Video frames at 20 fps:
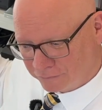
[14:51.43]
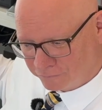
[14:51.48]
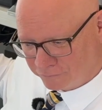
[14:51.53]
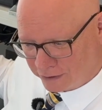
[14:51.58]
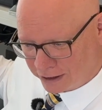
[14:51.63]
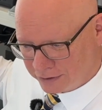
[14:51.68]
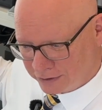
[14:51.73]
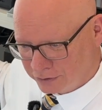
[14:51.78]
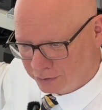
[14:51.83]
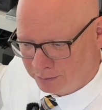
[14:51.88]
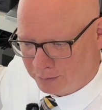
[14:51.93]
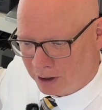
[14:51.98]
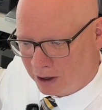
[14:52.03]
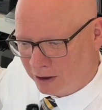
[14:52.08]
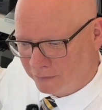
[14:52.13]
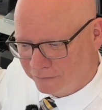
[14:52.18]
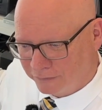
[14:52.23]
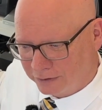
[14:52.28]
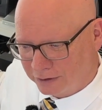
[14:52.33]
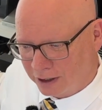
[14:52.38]
Fraser
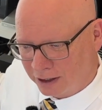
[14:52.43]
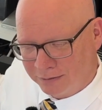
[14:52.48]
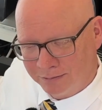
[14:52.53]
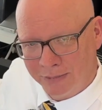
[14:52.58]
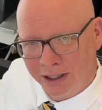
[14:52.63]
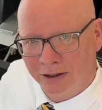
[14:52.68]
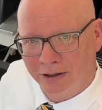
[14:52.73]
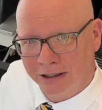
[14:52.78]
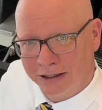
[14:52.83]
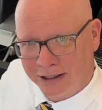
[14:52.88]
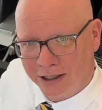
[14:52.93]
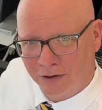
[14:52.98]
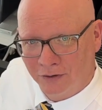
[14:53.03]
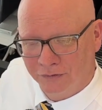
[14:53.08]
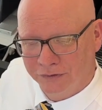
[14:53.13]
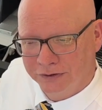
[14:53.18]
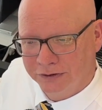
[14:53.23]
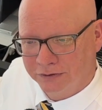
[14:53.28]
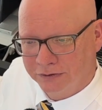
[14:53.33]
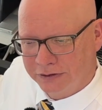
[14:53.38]
Moffett and Mary
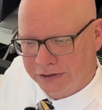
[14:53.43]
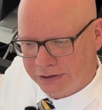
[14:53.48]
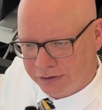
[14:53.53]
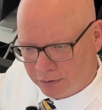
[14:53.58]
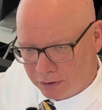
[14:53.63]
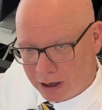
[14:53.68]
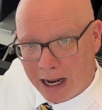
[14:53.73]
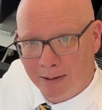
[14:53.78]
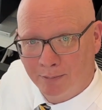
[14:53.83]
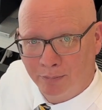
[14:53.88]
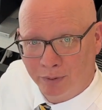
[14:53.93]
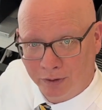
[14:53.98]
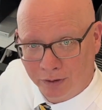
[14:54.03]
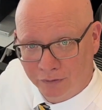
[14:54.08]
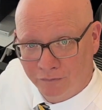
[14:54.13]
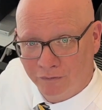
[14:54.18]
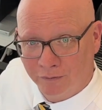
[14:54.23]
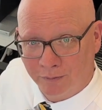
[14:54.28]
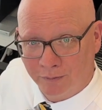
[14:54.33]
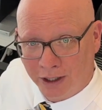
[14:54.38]
Nelson scrapbook
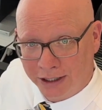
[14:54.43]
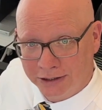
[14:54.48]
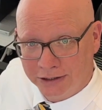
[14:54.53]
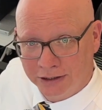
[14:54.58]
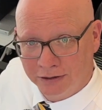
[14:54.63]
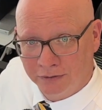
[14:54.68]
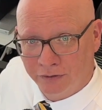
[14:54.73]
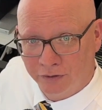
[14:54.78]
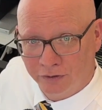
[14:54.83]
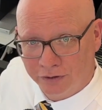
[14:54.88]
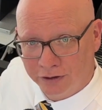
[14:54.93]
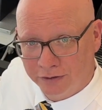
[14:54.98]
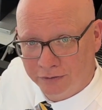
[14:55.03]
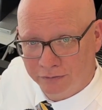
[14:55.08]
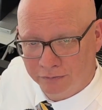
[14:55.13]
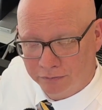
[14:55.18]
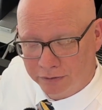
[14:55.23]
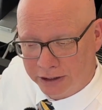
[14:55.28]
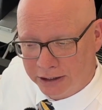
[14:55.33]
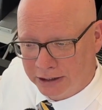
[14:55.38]
from
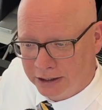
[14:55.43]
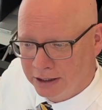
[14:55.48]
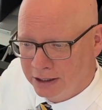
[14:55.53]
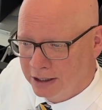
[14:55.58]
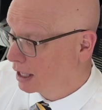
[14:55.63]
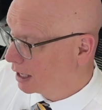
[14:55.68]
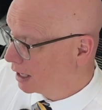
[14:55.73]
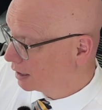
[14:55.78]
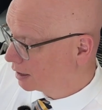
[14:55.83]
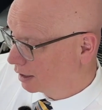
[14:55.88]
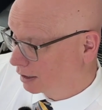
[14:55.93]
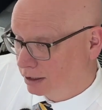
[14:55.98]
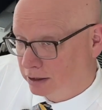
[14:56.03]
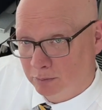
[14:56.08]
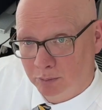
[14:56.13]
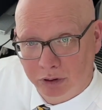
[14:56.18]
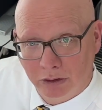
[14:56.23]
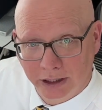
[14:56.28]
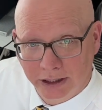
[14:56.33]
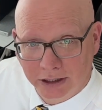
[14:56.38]
1933, and I
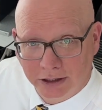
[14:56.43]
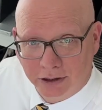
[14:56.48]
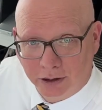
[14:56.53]
completed a